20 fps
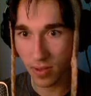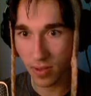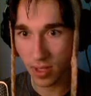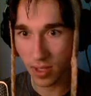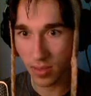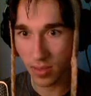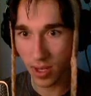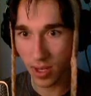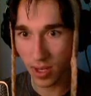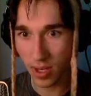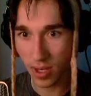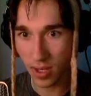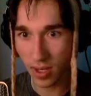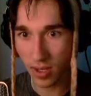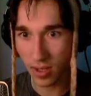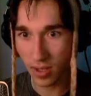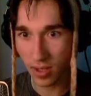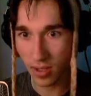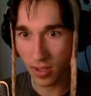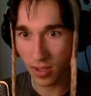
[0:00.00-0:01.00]
Come here.
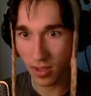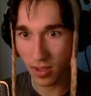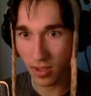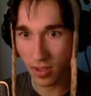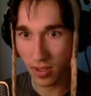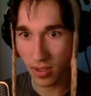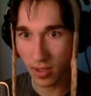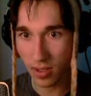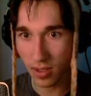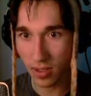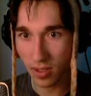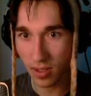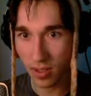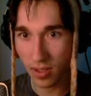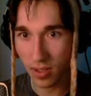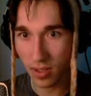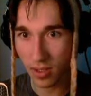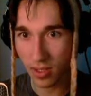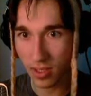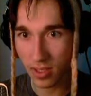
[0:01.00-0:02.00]

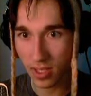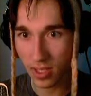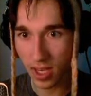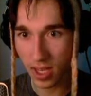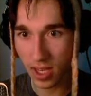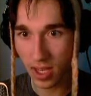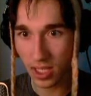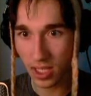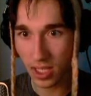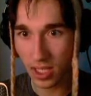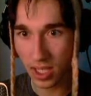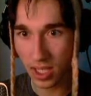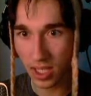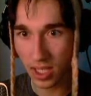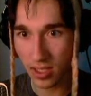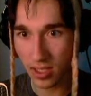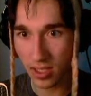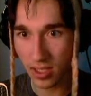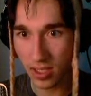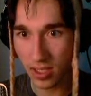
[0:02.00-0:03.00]
Scary
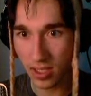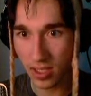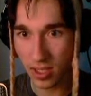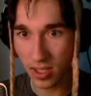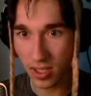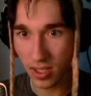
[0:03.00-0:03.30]
dings.